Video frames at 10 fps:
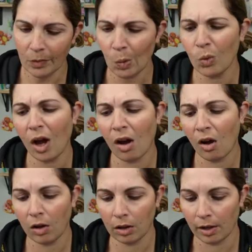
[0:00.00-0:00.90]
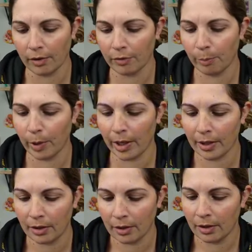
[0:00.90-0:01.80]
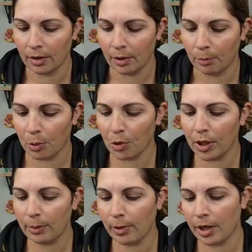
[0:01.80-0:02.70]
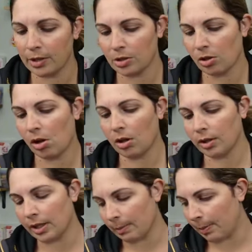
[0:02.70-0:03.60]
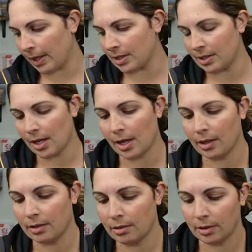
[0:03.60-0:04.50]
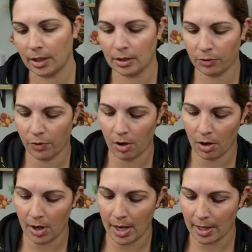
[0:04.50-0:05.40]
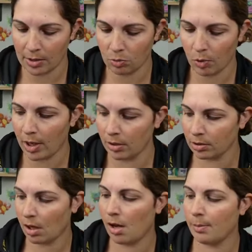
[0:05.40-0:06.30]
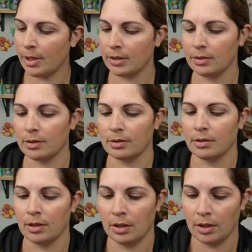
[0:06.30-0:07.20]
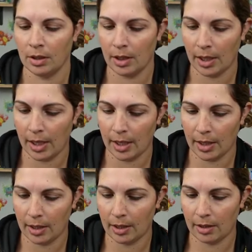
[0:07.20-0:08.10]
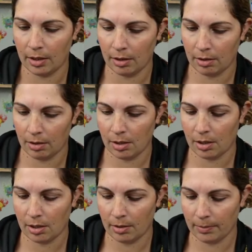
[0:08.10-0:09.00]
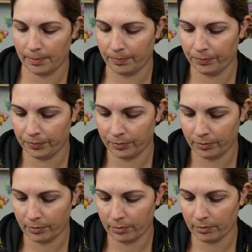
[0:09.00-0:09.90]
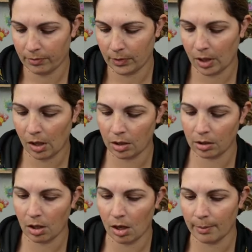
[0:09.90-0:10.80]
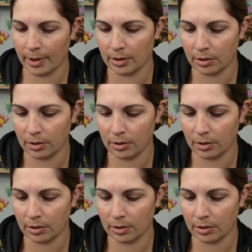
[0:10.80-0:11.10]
not all of, but pretty much all of the base set as far as rares, commons, and um, uncommons